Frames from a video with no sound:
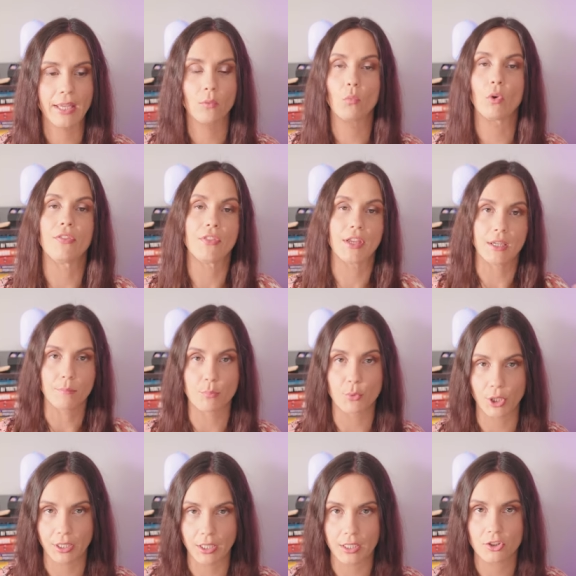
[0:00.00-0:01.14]
then when they
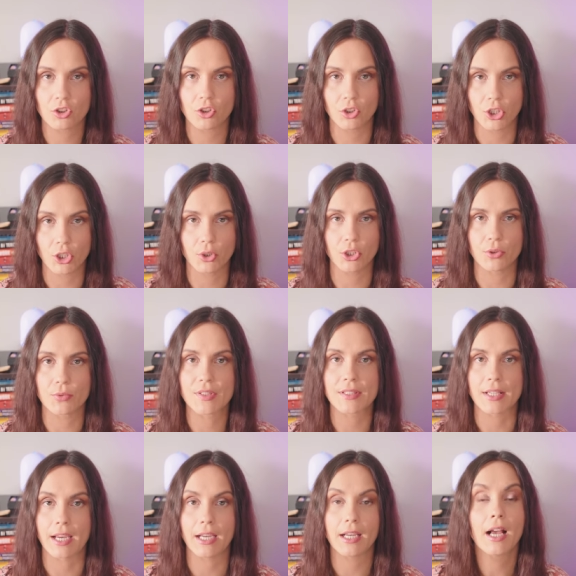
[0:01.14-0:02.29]
bring it to you, you
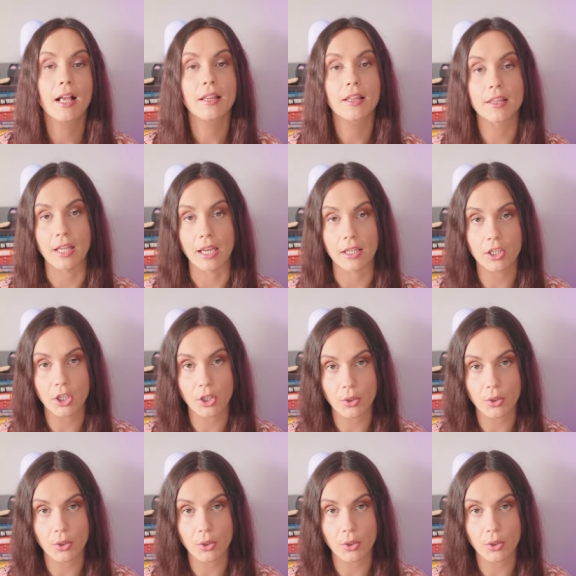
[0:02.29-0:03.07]
say thank